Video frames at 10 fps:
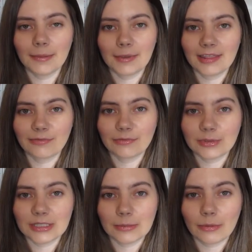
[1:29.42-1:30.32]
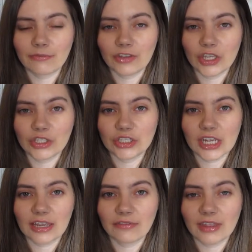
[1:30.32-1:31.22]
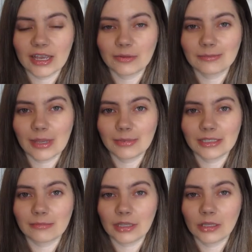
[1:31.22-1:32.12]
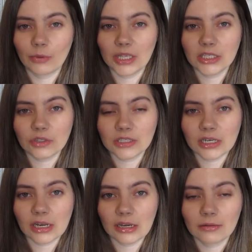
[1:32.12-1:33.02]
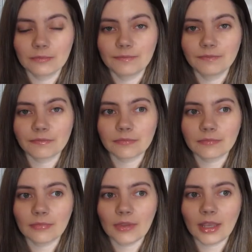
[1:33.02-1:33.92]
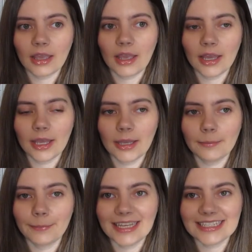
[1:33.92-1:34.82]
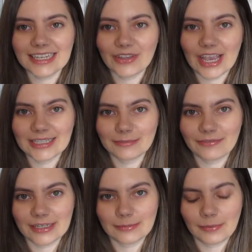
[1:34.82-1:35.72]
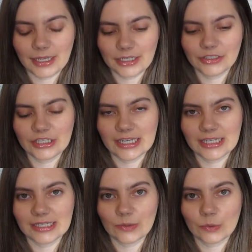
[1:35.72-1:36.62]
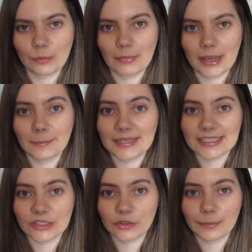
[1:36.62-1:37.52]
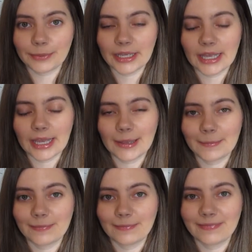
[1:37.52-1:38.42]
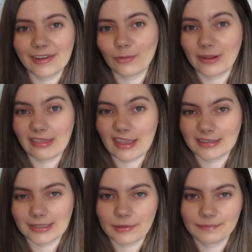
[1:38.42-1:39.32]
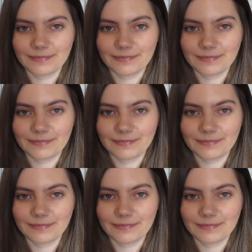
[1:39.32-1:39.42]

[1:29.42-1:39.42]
in the foreseeable future if that was maybe something you were interested in. But if you head to my Facebook pages or my business group, they're all in there, so